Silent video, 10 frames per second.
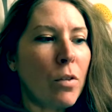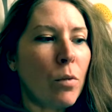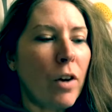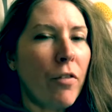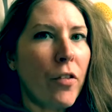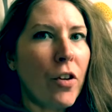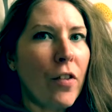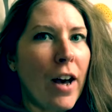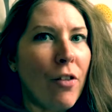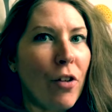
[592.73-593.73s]
what,
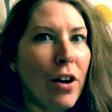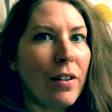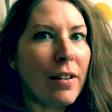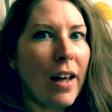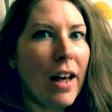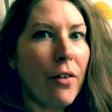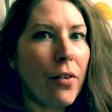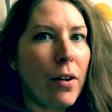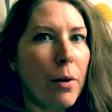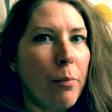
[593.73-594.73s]
55 rows
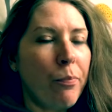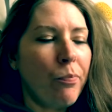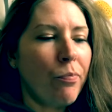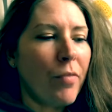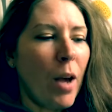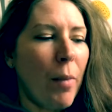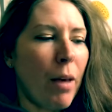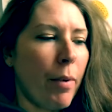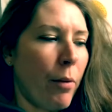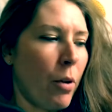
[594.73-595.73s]
left? I
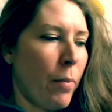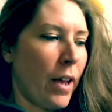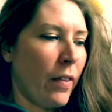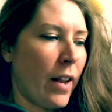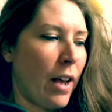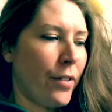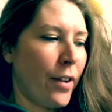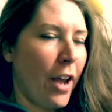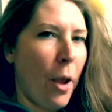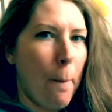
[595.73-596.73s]
might be able to bang that out
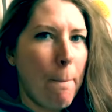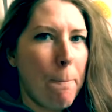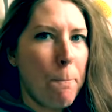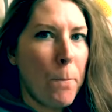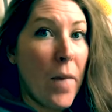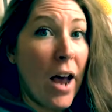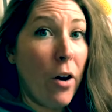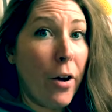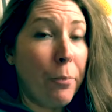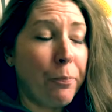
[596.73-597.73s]
tonight. I
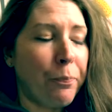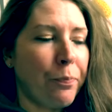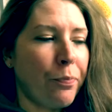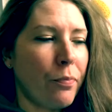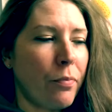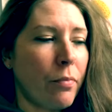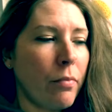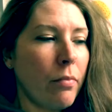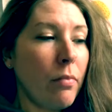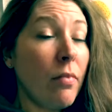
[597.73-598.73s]
don't know.
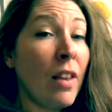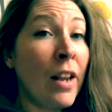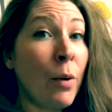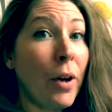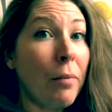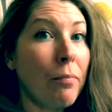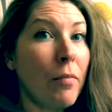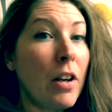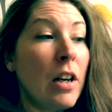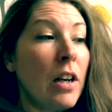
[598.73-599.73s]
Anyway,
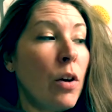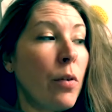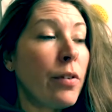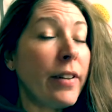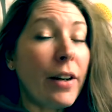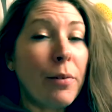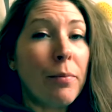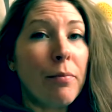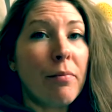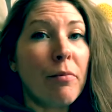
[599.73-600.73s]
so
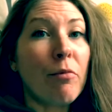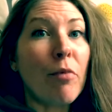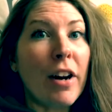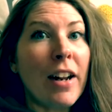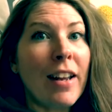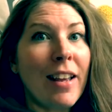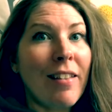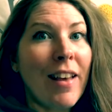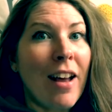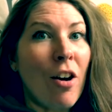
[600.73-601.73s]
I'm ready to
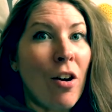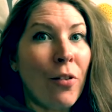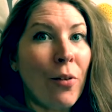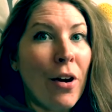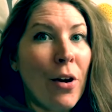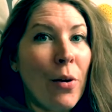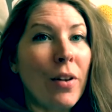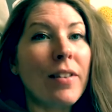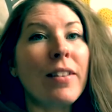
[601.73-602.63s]
get that on the road